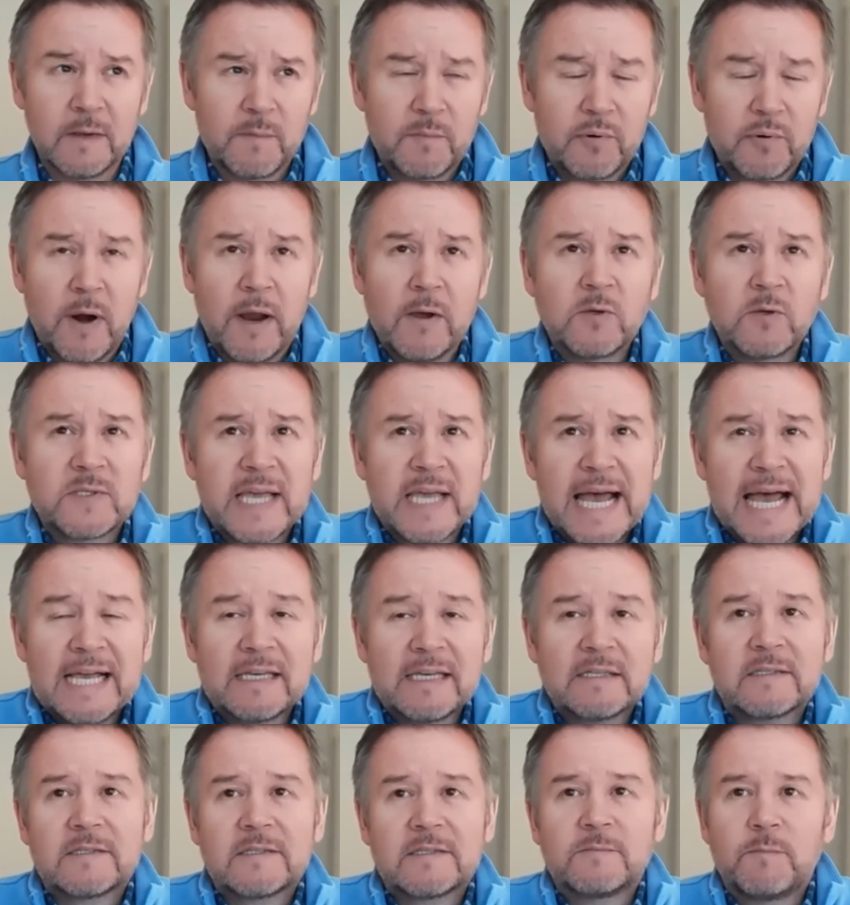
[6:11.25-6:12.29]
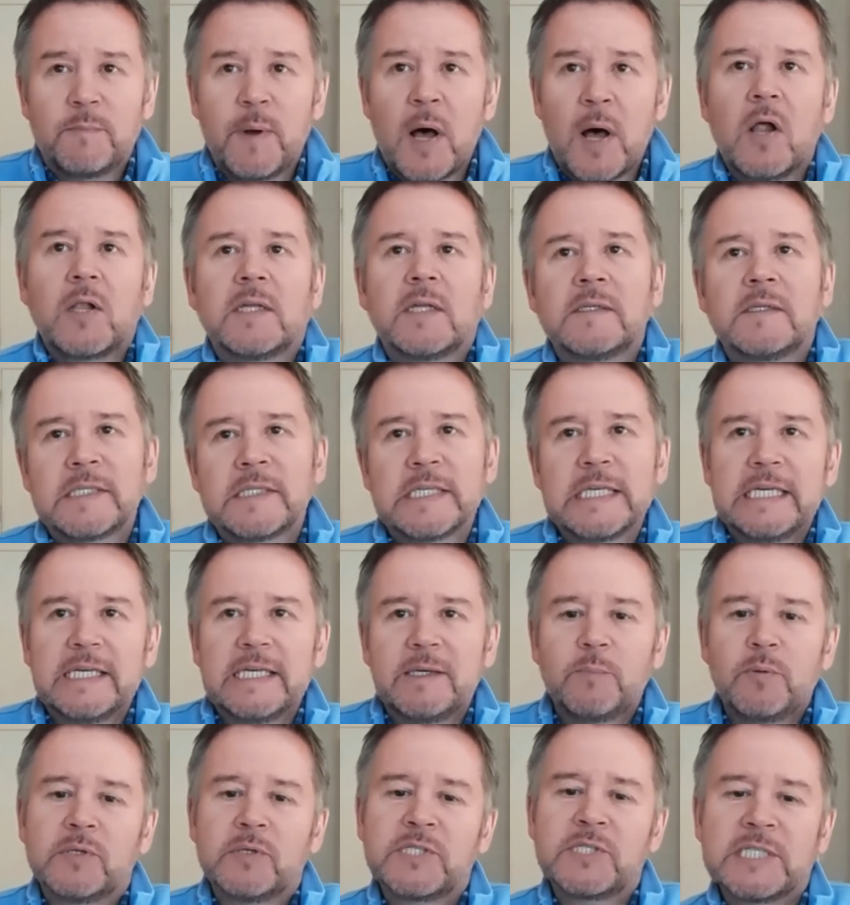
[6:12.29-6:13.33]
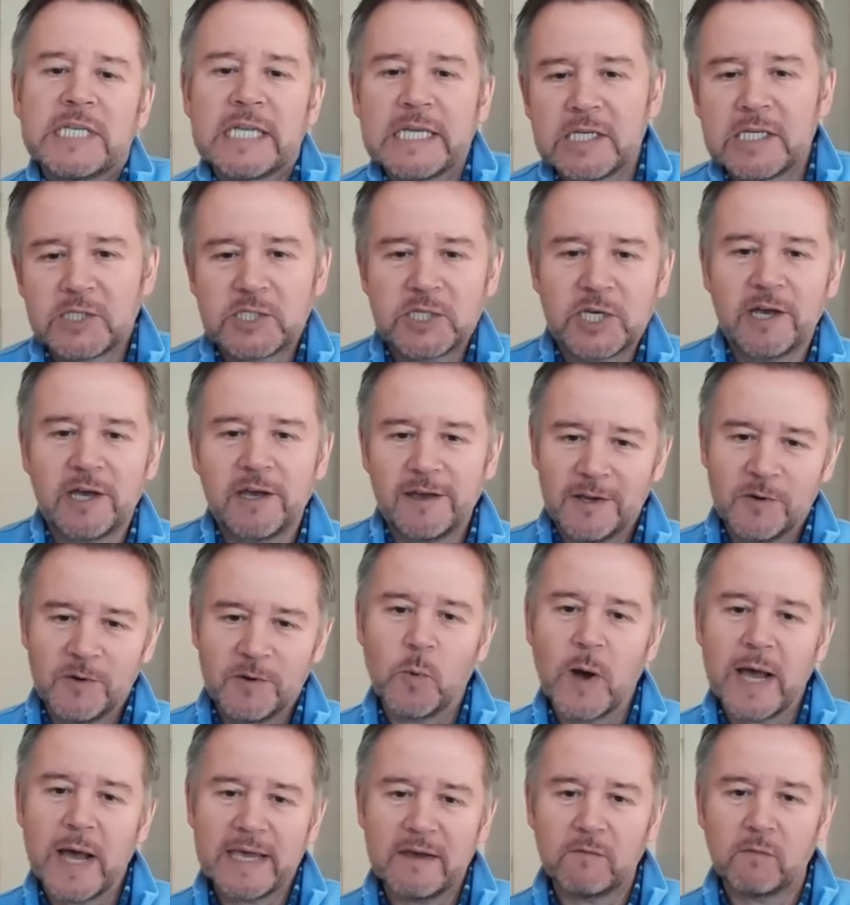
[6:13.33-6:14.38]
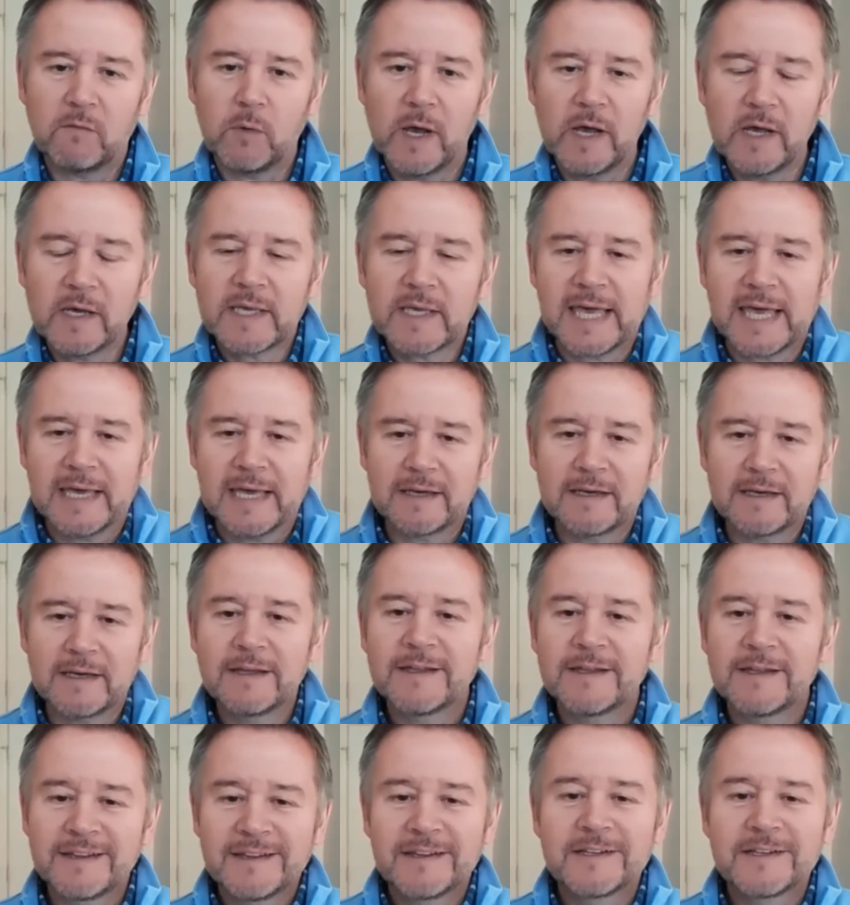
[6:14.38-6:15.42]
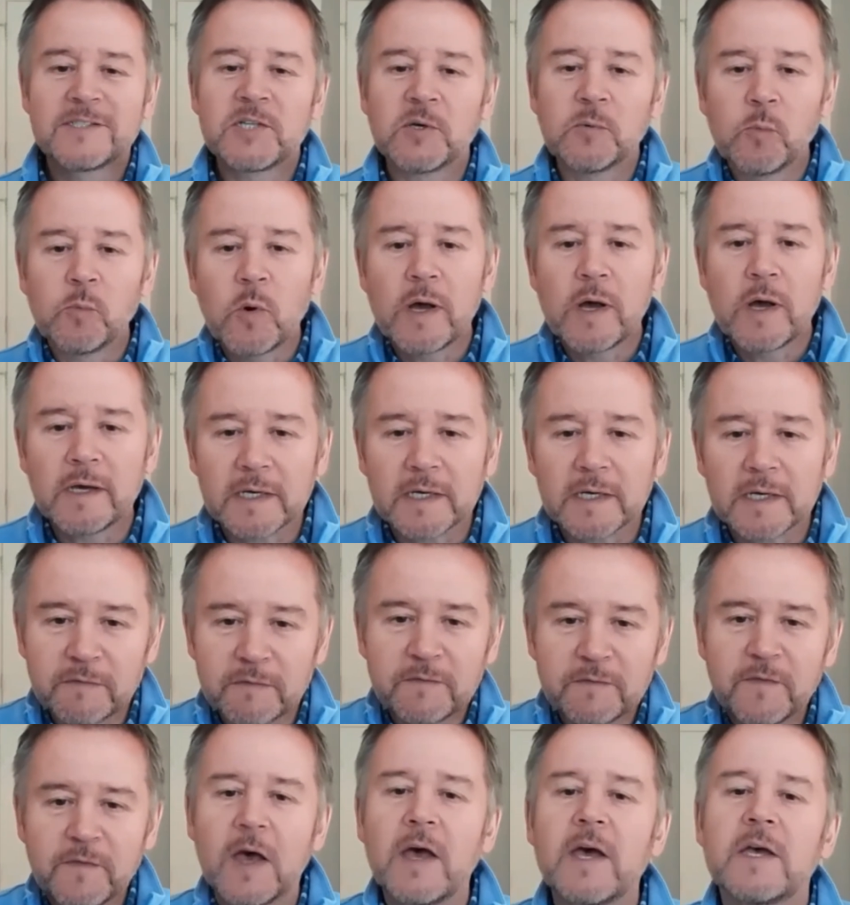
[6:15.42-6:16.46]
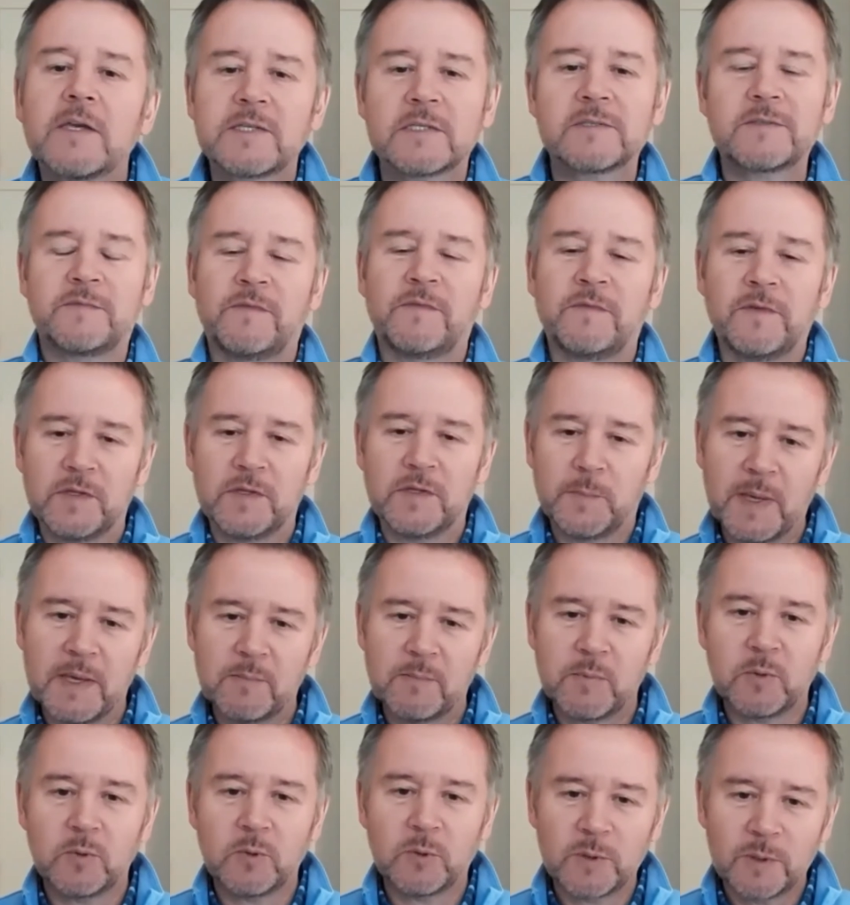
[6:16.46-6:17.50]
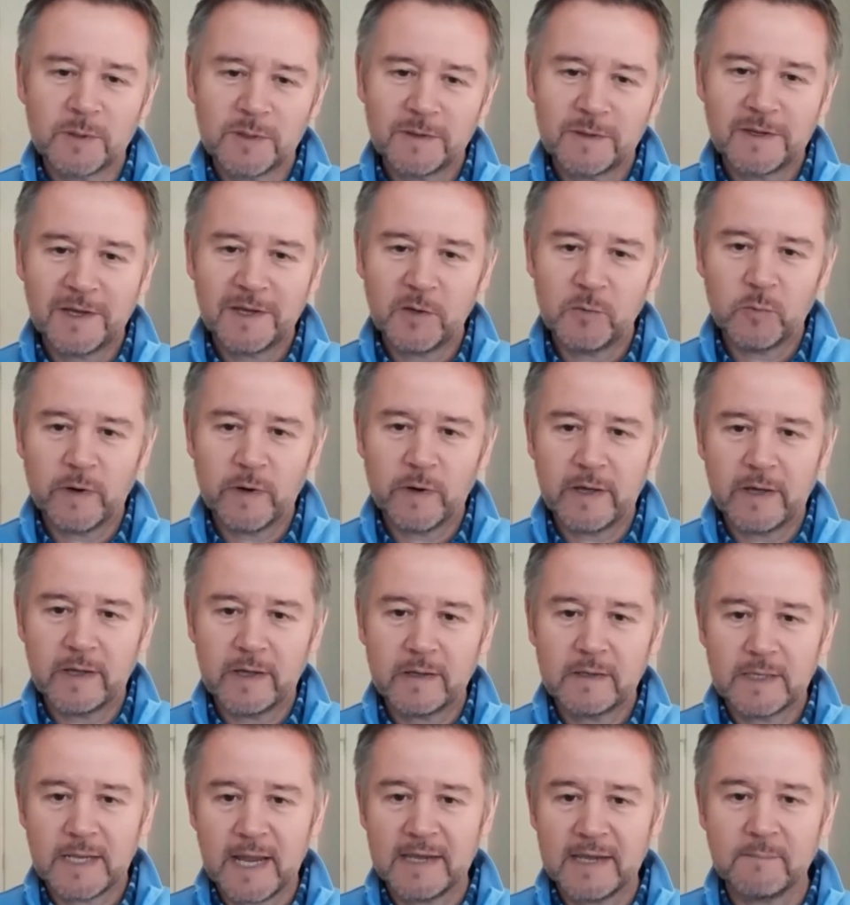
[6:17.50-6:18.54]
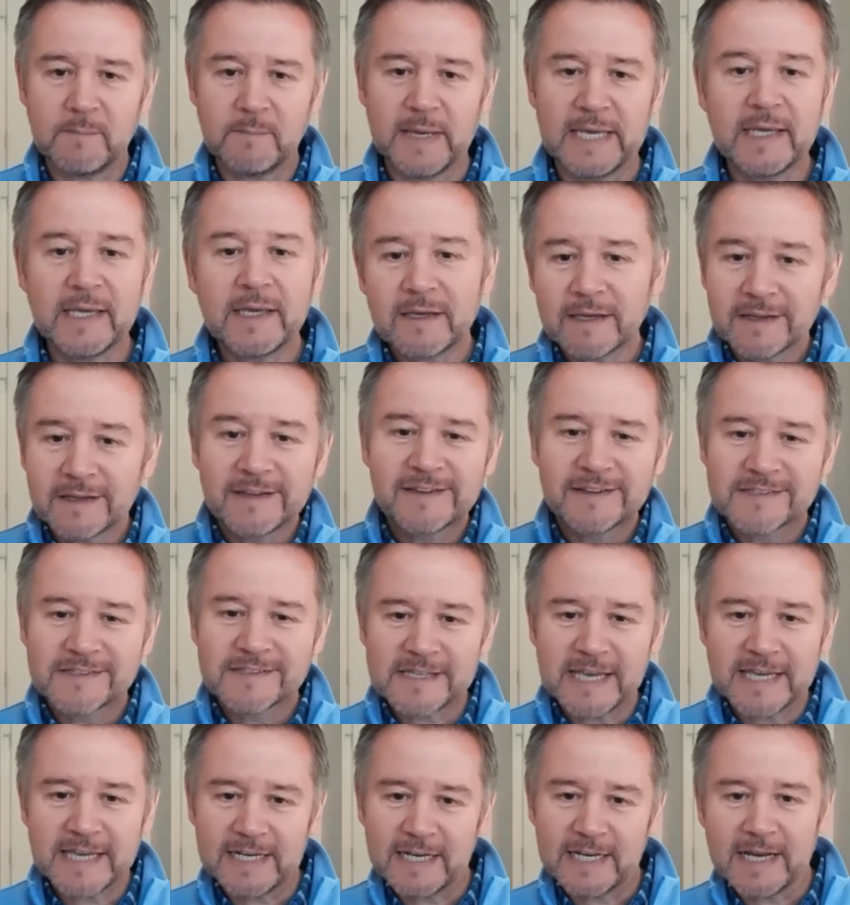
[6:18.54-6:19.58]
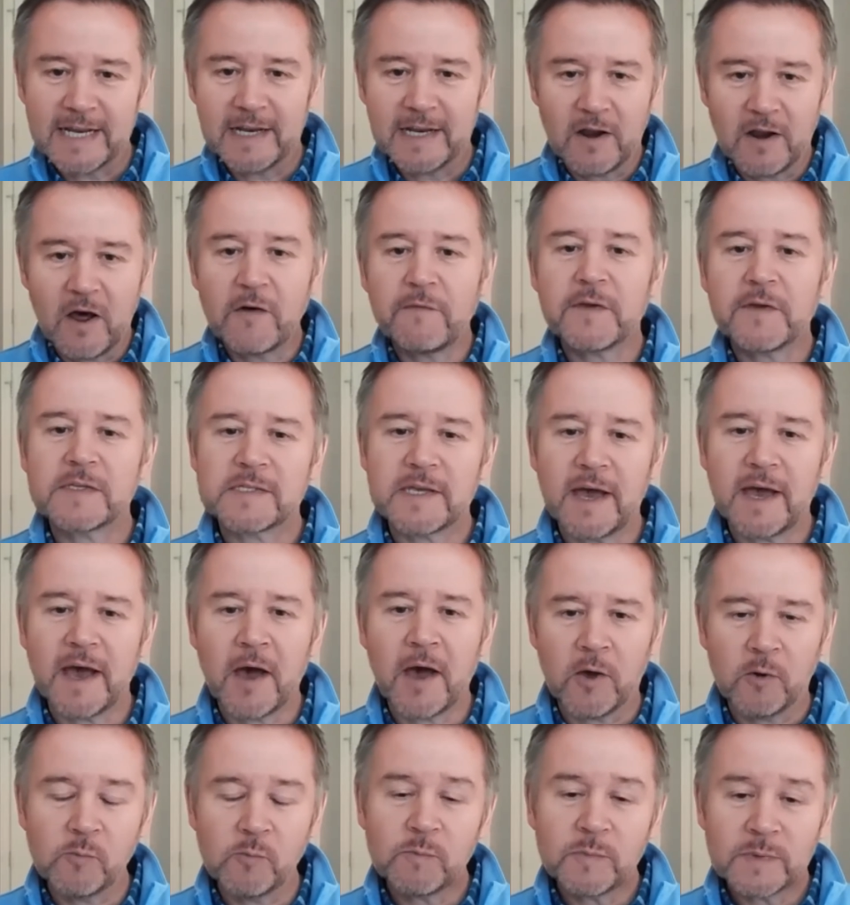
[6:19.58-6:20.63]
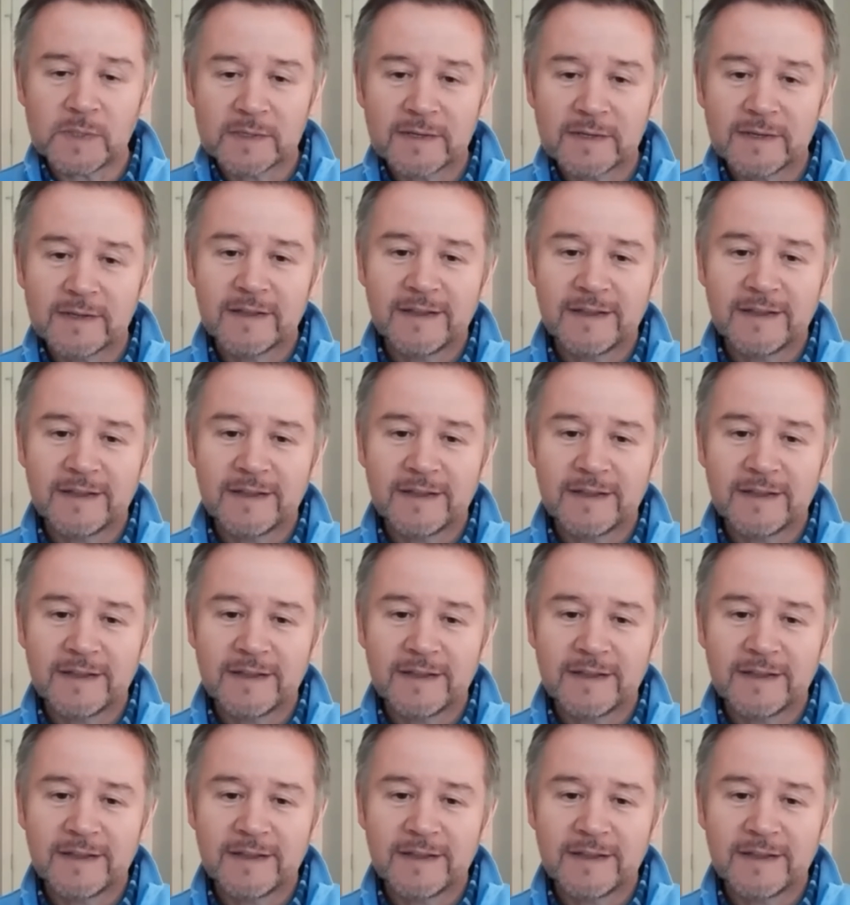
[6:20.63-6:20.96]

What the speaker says: process, policy, procedure, and way of working to work first for the people who were like me, sitting in an office at home,